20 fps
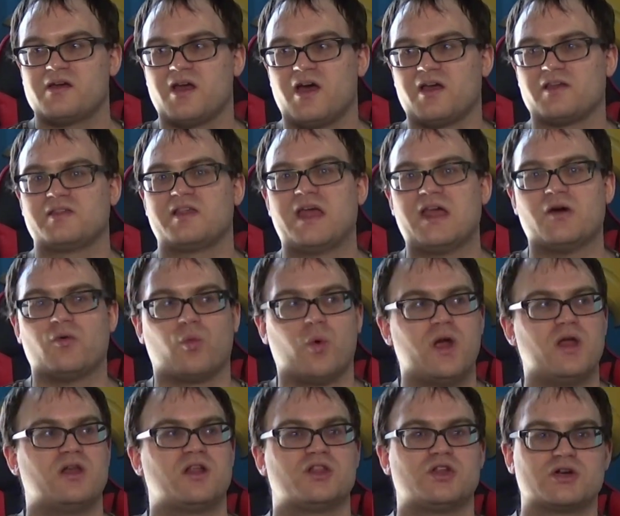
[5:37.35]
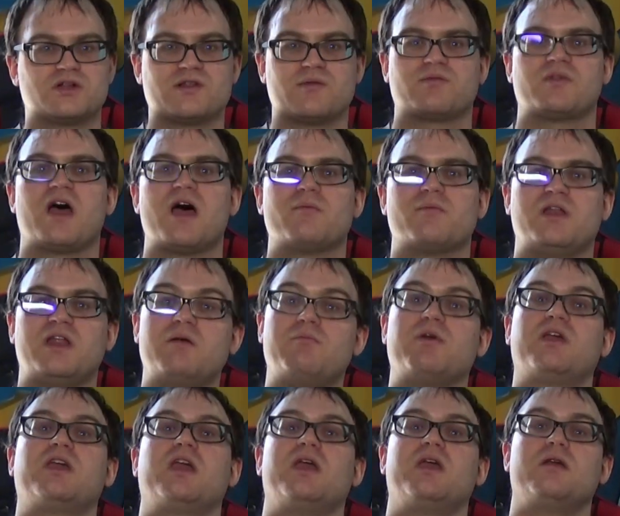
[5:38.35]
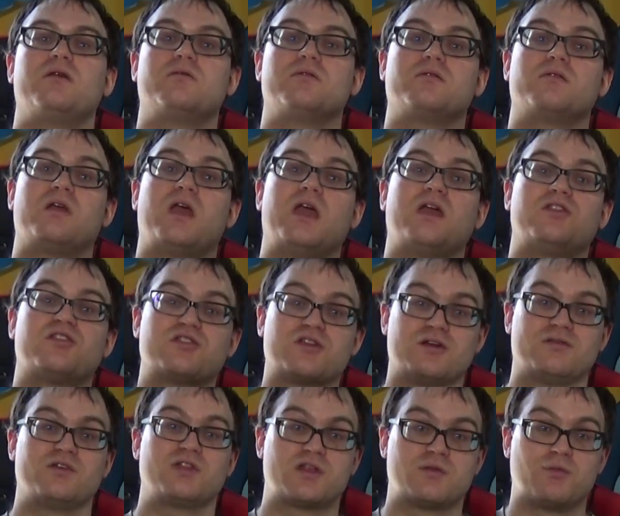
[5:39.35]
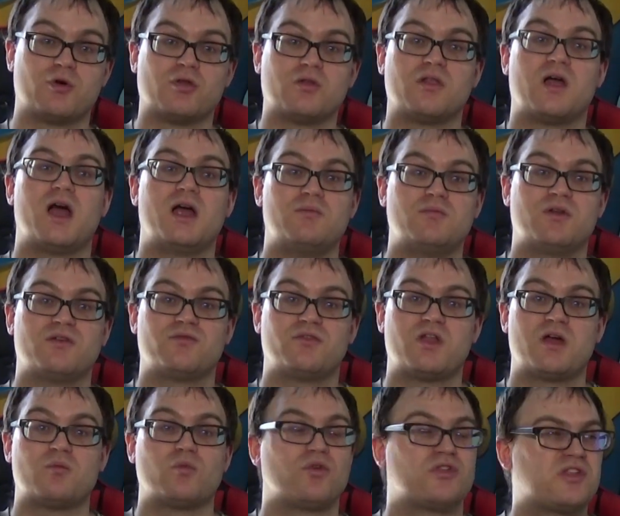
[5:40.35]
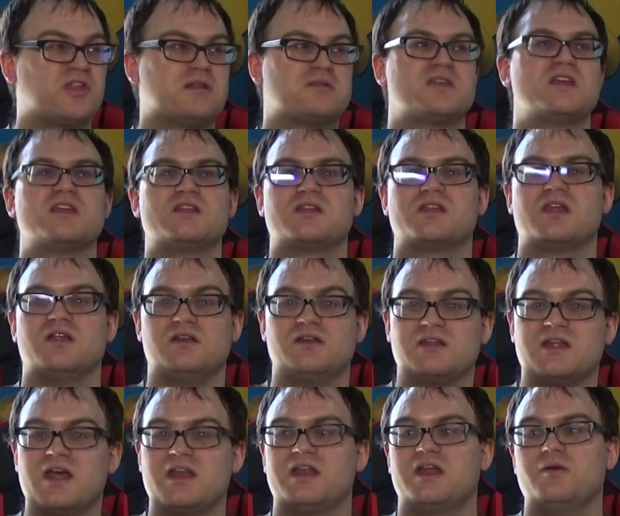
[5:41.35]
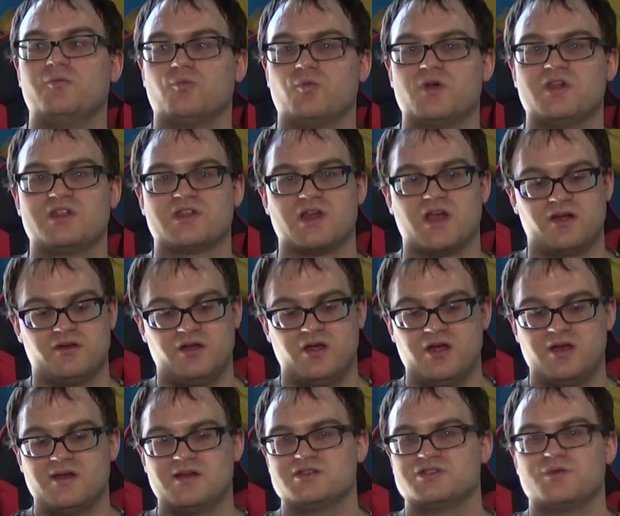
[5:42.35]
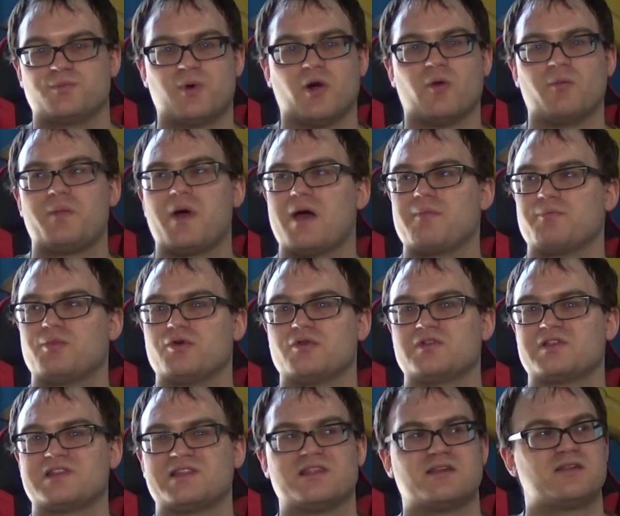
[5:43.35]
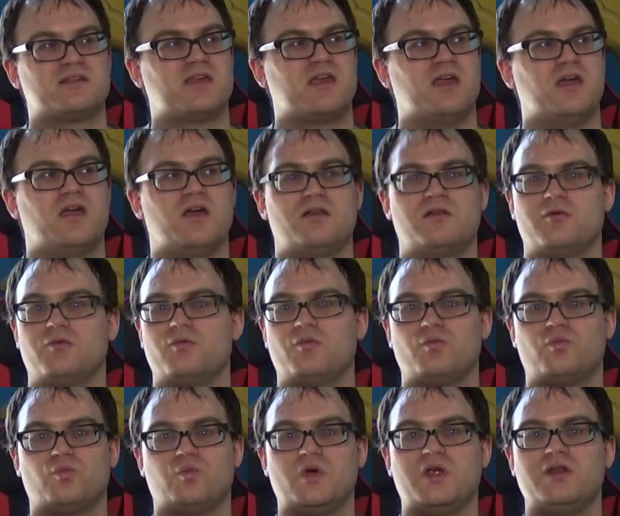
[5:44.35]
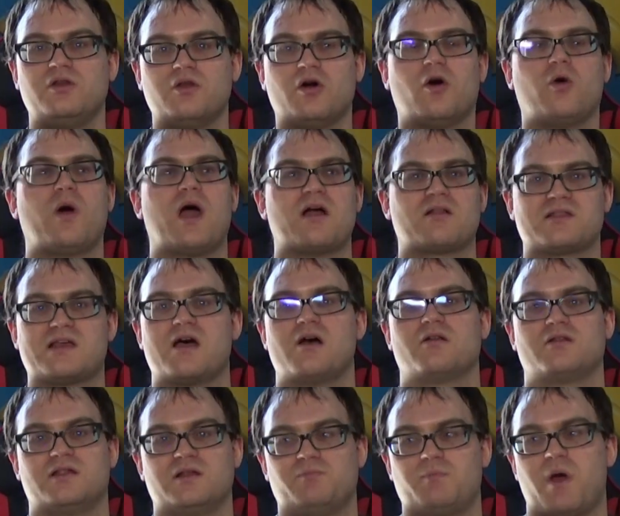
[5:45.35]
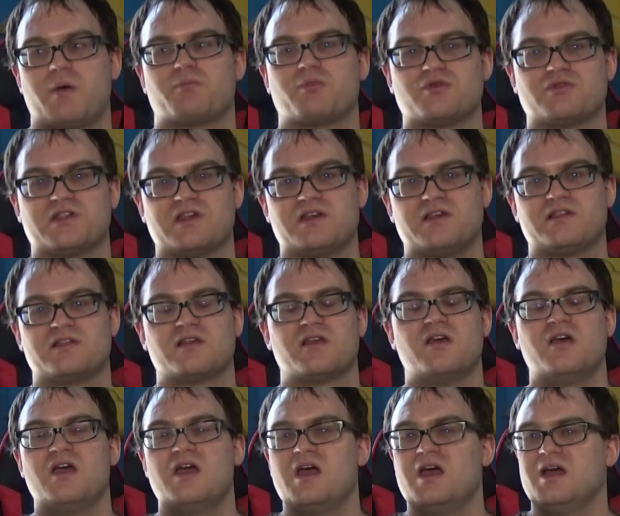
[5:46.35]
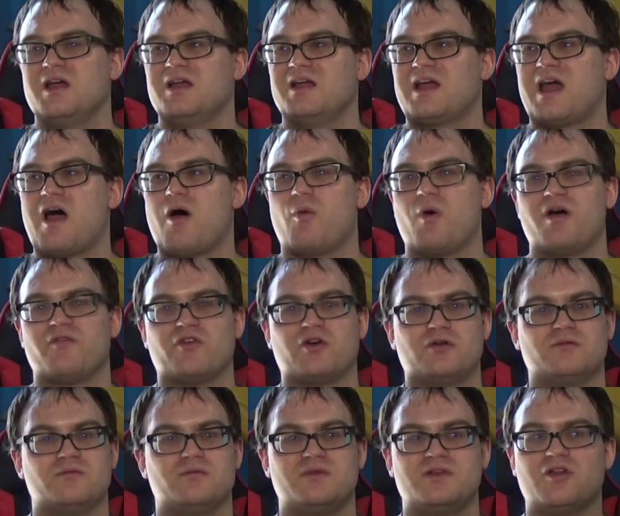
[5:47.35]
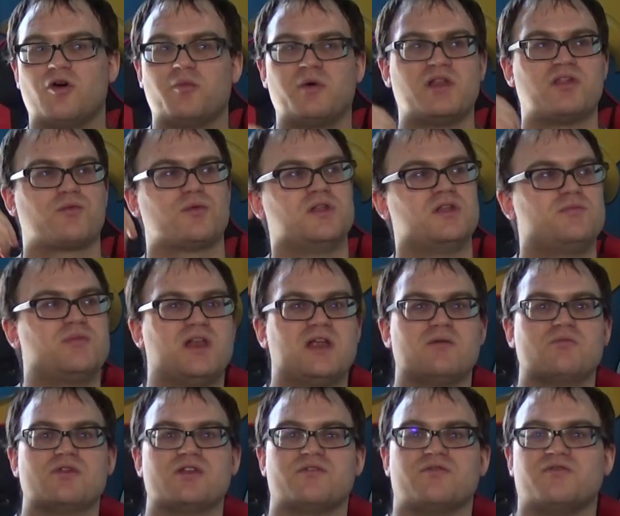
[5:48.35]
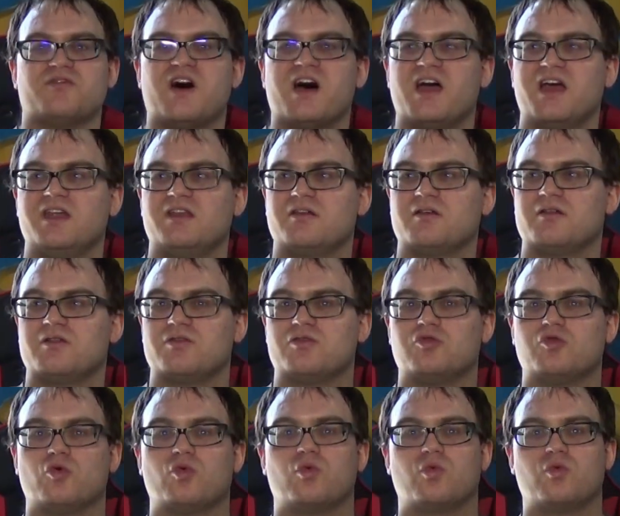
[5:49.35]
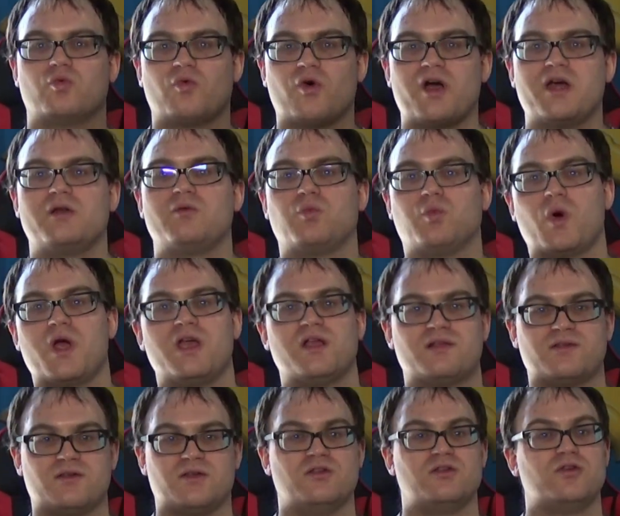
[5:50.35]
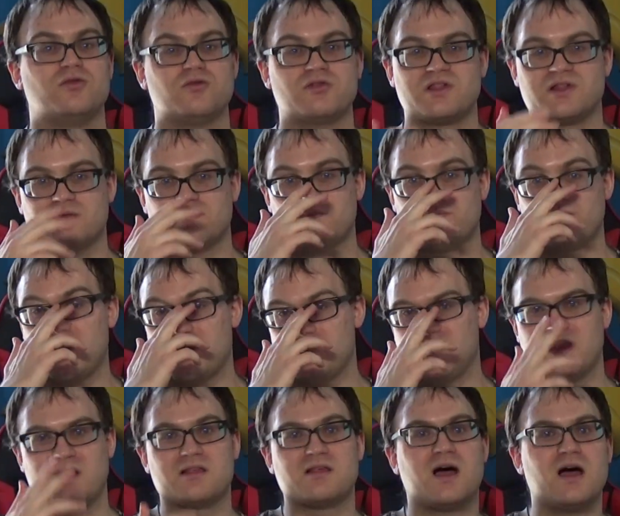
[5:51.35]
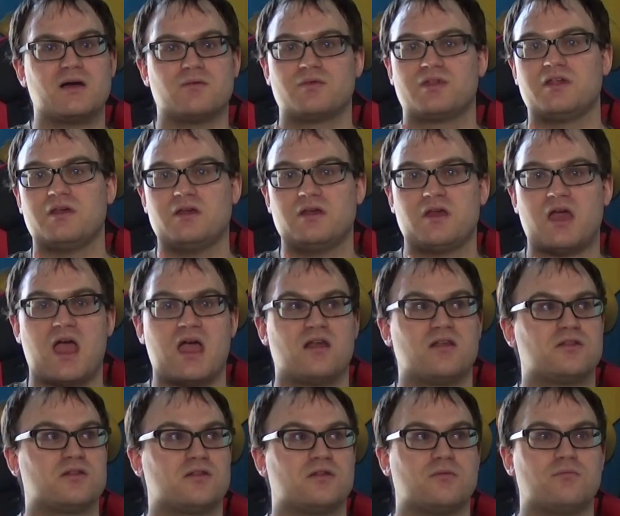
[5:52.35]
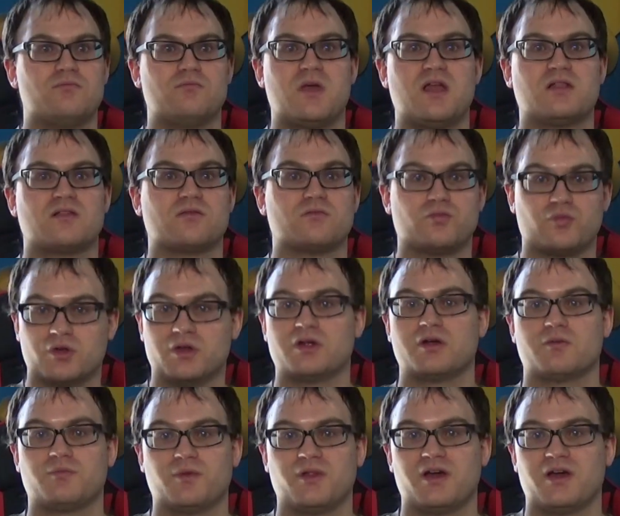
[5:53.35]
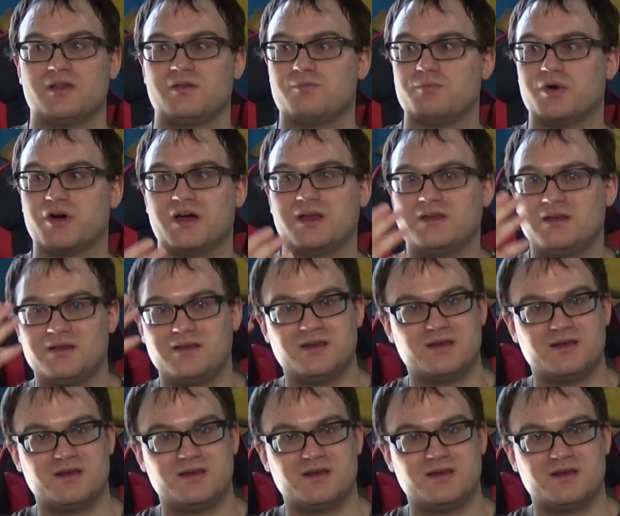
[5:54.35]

Isaiah Wynn, it took some time, but he became a serviceable lineman for them. We'll see if they can get him re-signed. Jabril Peppers, this kid, we know how talented Peppers is. However, nobody's really been able to find the right way to use him. I mean, at times he has made some really good plays, but